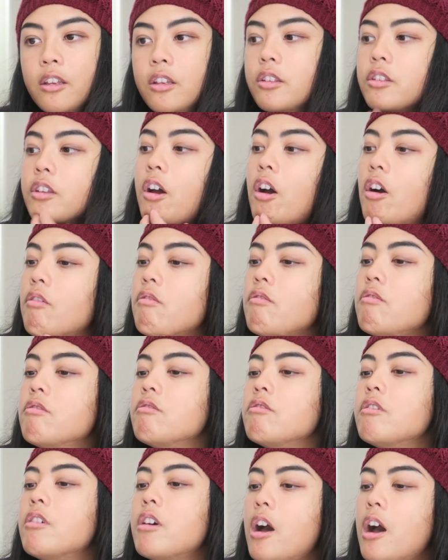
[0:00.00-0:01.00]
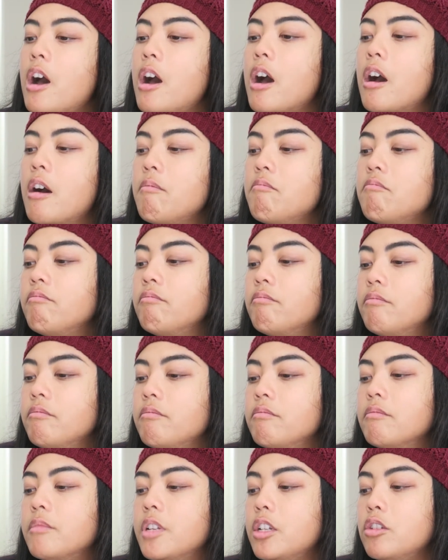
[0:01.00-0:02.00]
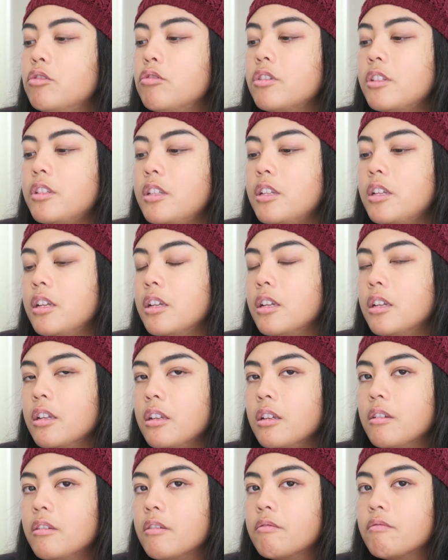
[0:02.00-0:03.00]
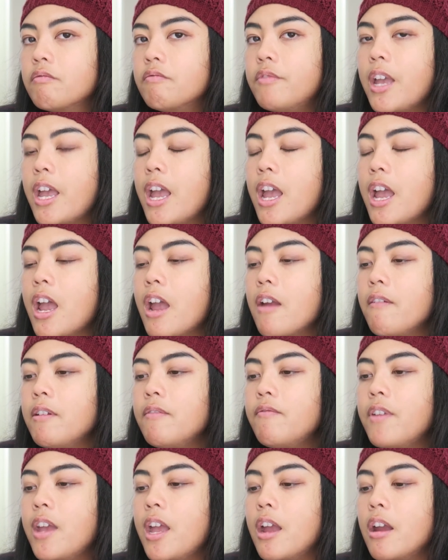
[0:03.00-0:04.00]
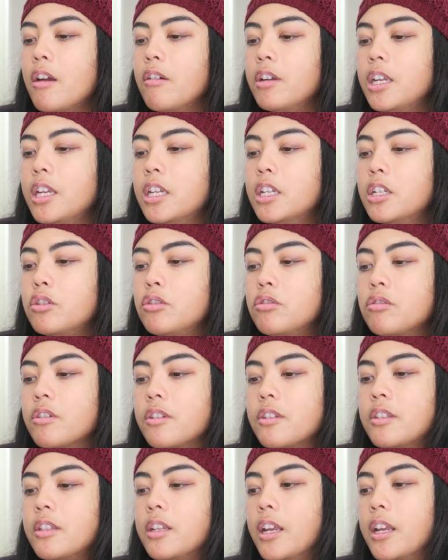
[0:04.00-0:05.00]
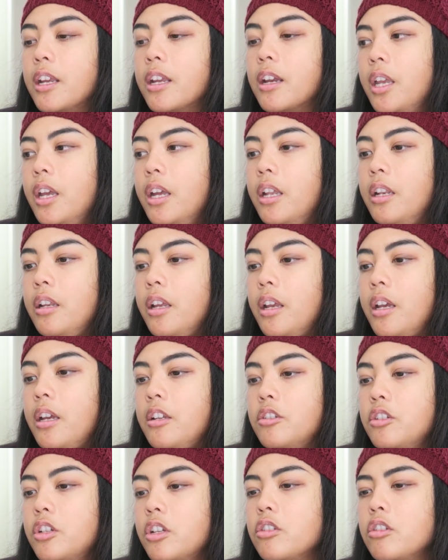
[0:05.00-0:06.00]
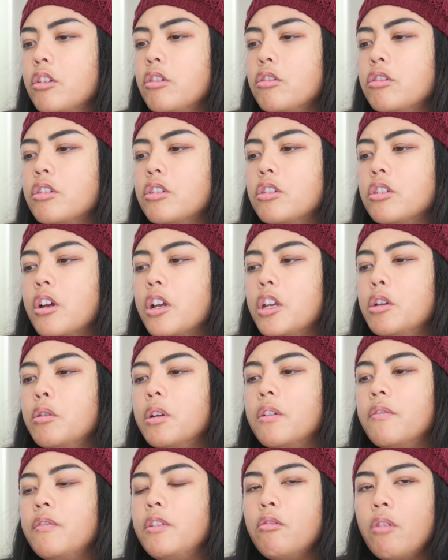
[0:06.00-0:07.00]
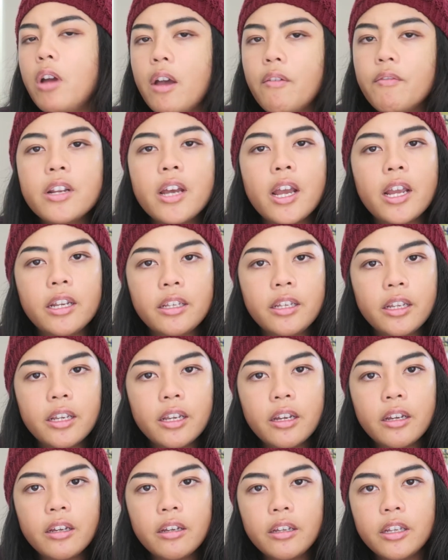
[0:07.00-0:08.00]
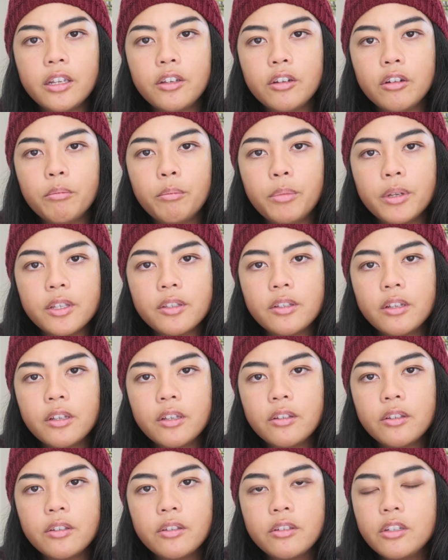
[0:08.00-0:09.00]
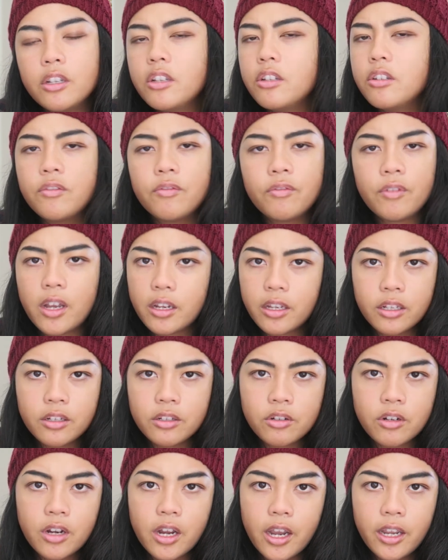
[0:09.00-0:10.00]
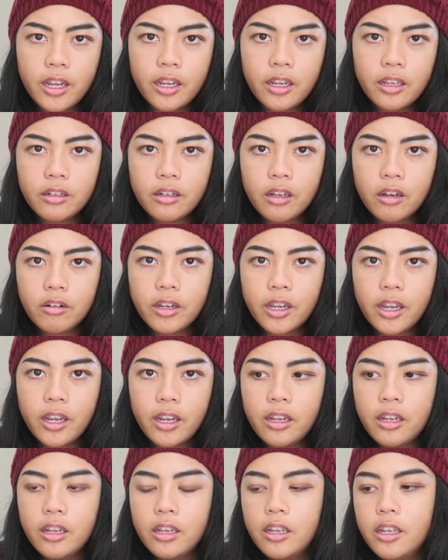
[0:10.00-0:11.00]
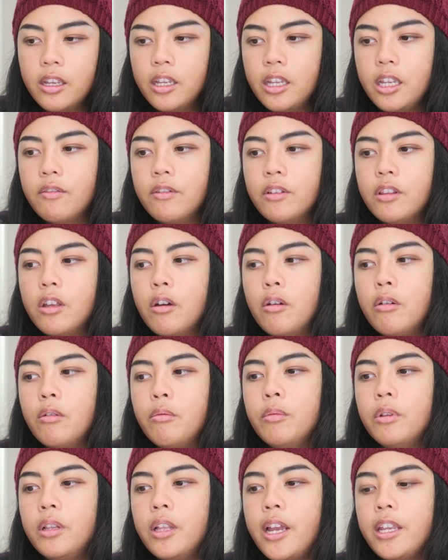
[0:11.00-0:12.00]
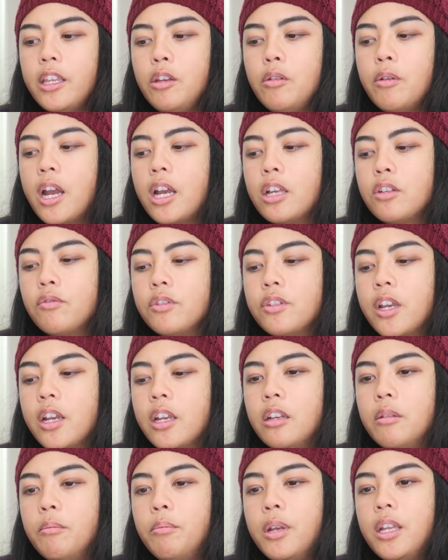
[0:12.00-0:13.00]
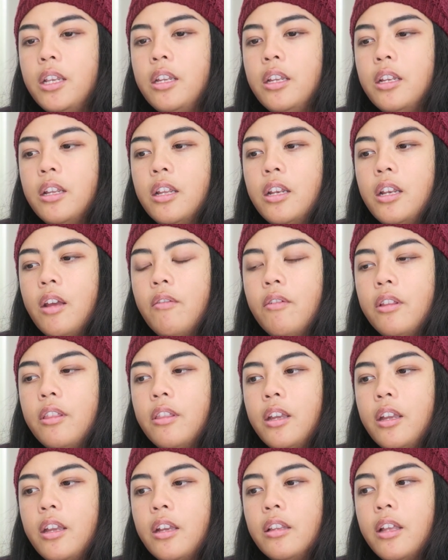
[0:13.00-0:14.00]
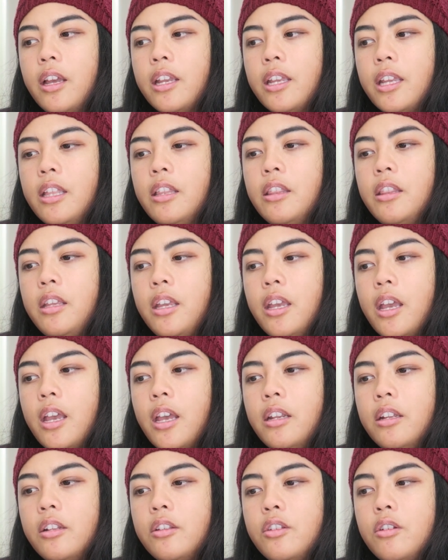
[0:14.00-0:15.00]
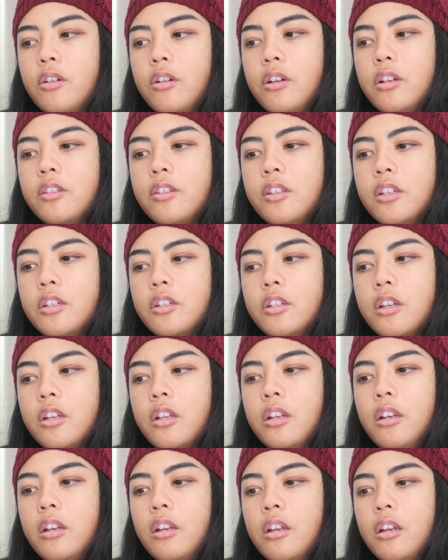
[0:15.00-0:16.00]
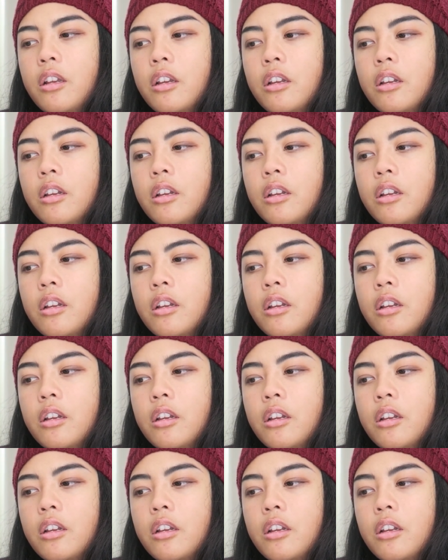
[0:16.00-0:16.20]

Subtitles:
So interesting, very, very interesting. And just goes to show you, if you have an idea in your business, just fucking try it, okay? Even though like you ask for second opinion and everything, like in the end, it's your decision.